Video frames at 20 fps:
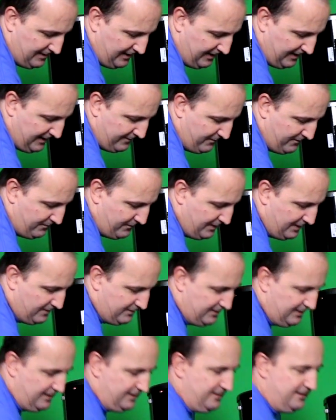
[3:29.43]
I haven't
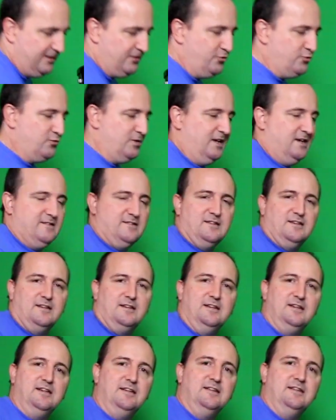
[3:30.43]
found anything drastic
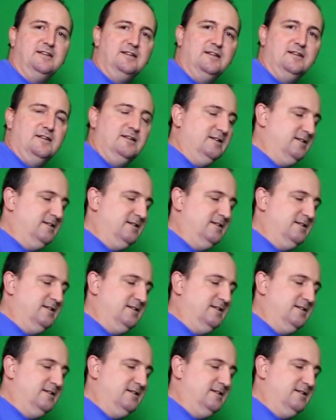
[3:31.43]
in the